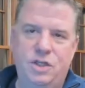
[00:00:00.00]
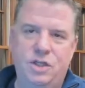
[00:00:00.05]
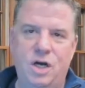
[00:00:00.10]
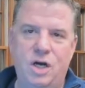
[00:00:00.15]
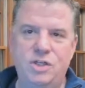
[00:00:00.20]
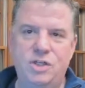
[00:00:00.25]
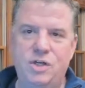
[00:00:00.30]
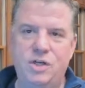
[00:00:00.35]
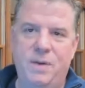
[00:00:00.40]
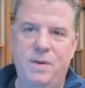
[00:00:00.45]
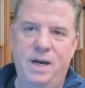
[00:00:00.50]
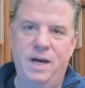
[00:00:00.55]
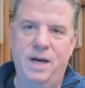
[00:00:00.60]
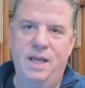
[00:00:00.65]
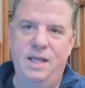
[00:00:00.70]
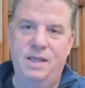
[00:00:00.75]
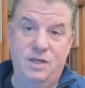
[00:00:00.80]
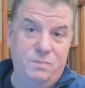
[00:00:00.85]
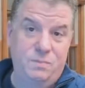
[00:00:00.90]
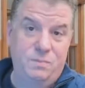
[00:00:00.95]
charge you
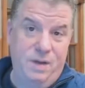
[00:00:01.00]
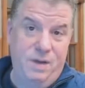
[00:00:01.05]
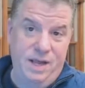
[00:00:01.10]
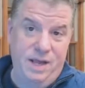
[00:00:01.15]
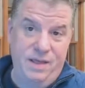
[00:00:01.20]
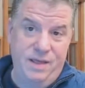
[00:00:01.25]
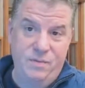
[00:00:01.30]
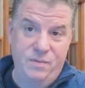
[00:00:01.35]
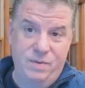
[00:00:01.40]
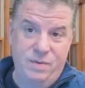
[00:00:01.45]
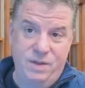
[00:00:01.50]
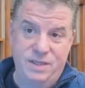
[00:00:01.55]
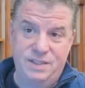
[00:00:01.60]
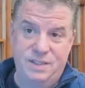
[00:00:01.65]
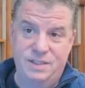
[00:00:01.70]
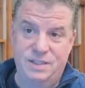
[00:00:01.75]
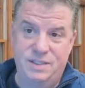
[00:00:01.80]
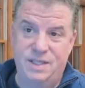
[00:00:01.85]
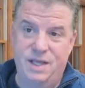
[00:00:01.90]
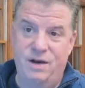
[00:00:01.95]
money. There's plenty of other
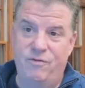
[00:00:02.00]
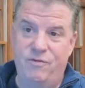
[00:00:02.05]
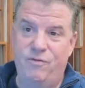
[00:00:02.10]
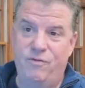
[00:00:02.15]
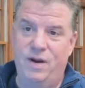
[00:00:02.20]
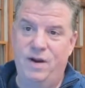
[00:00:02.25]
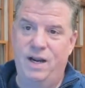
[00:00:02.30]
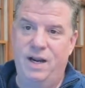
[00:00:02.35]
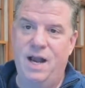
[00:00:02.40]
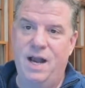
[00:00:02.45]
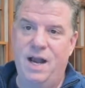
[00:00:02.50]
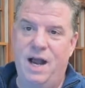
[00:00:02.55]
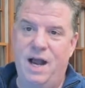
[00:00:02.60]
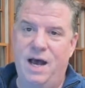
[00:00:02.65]
places that are free.